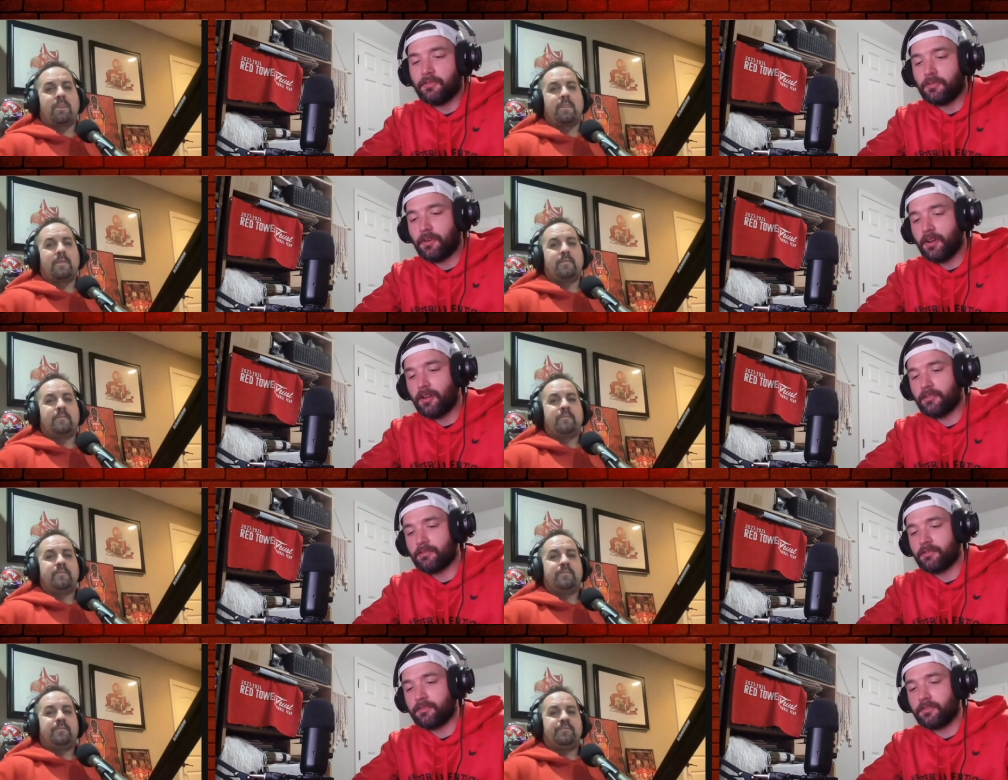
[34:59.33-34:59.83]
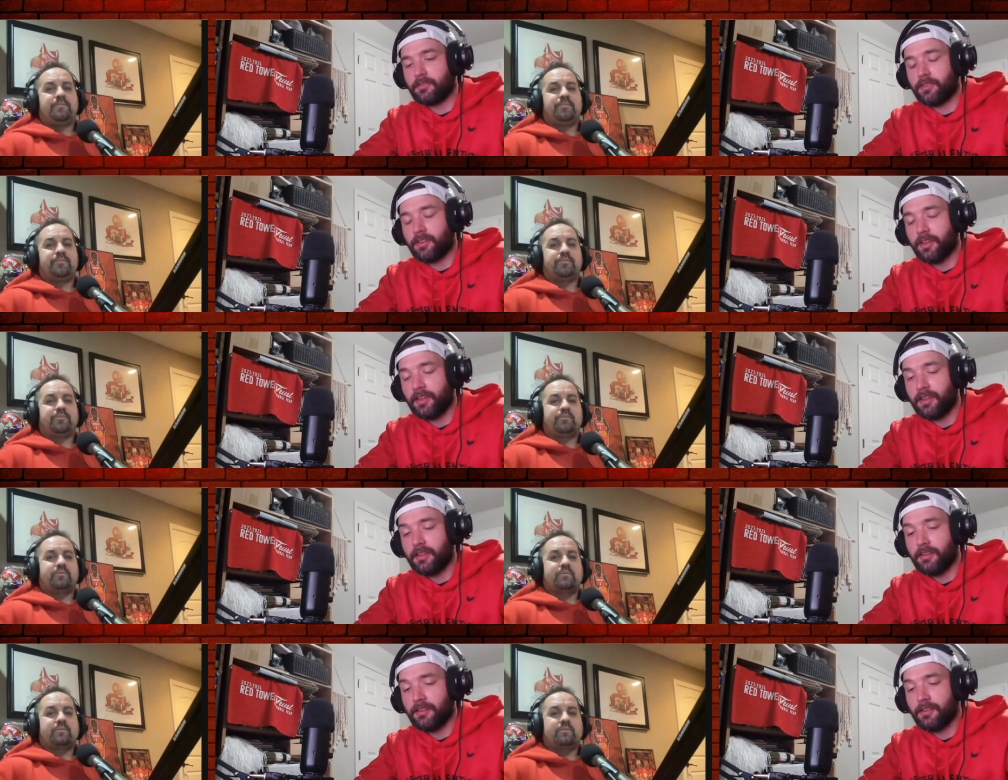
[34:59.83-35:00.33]
Speaker 1: Rogers
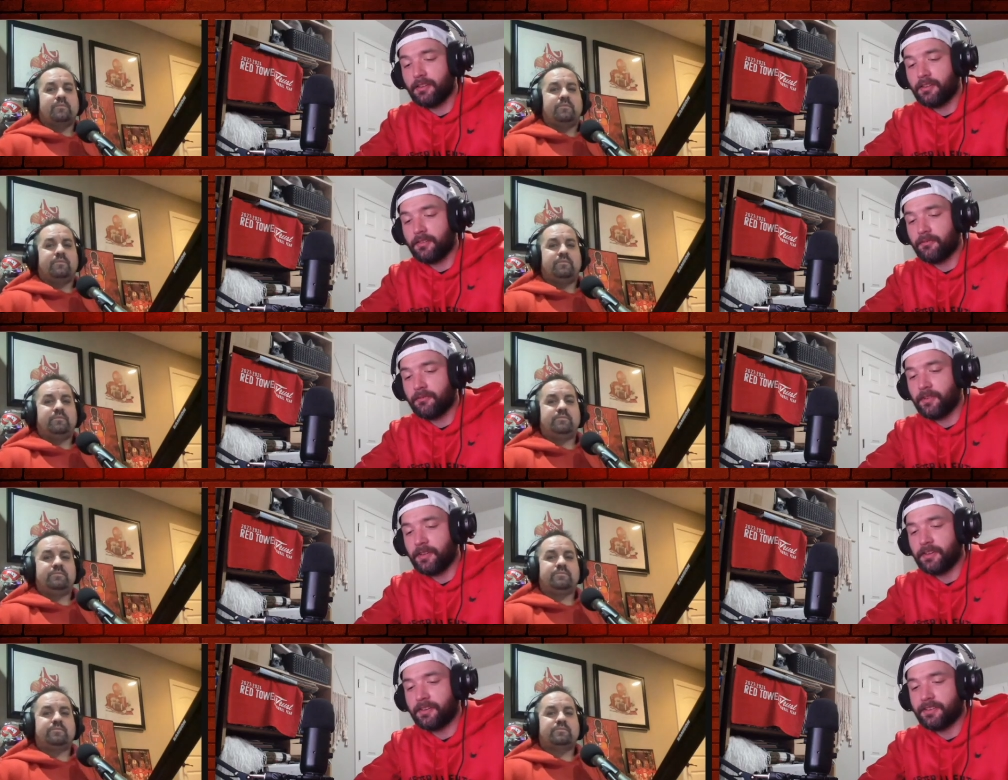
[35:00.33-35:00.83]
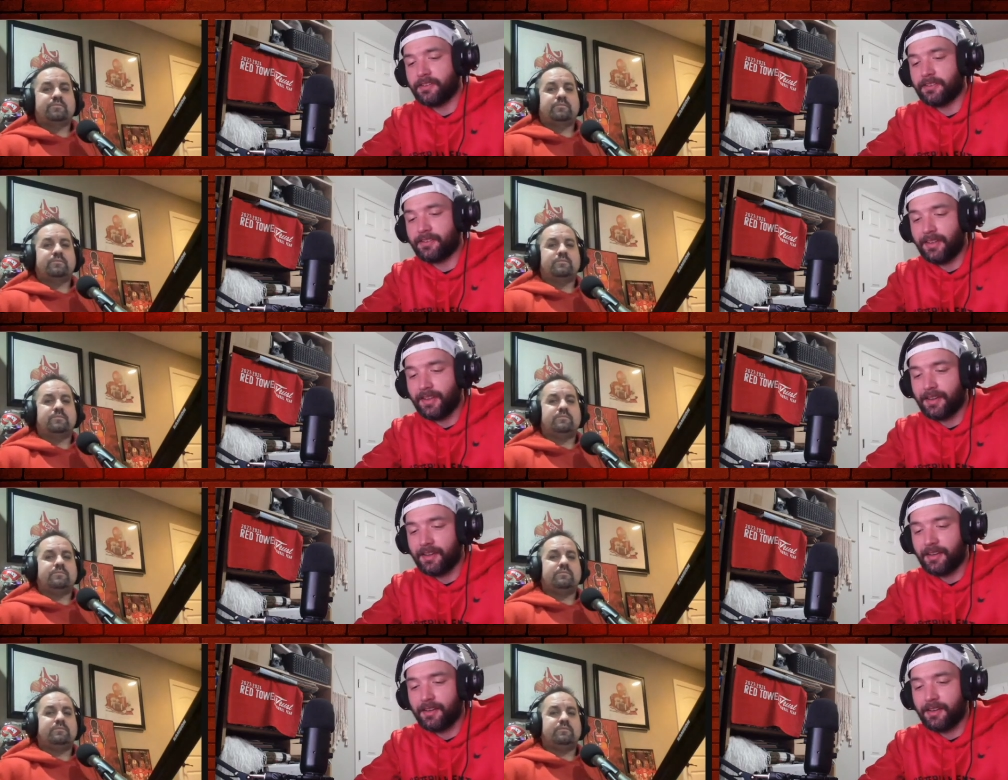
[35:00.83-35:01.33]
he, uh, finished
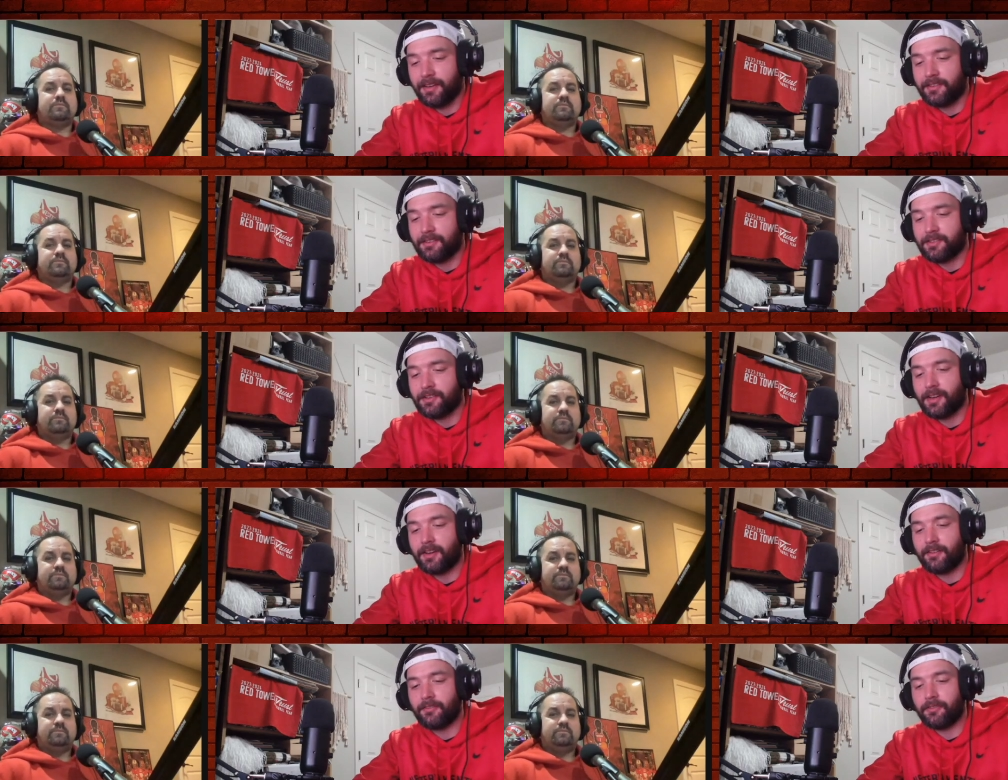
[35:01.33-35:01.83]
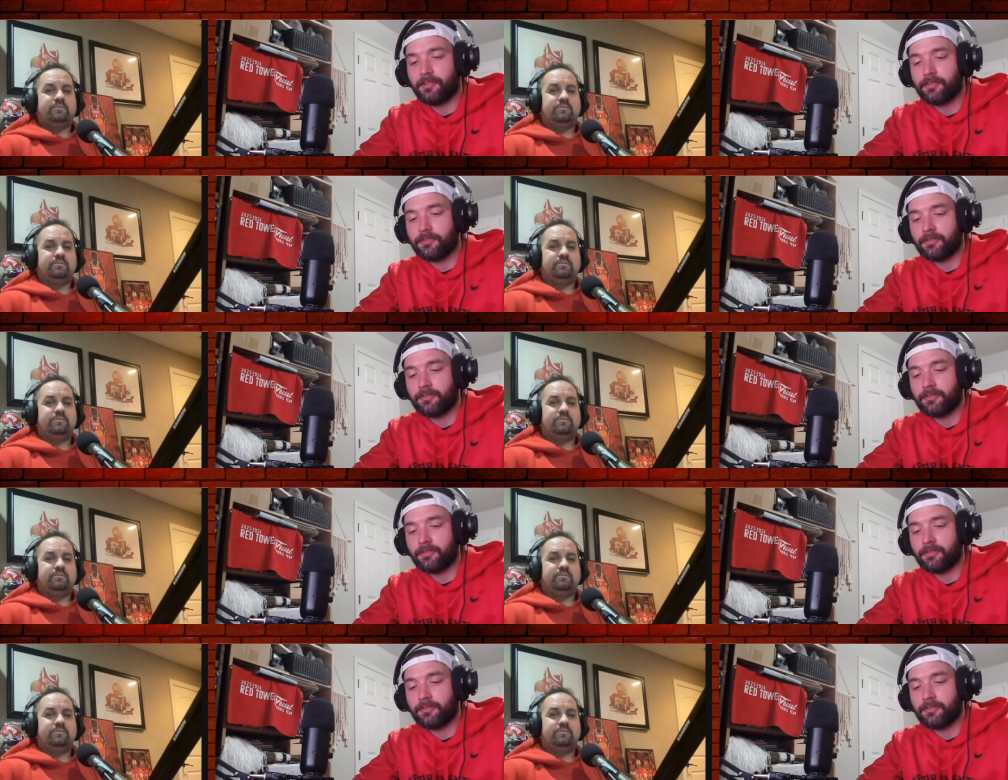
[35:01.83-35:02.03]
second in javelin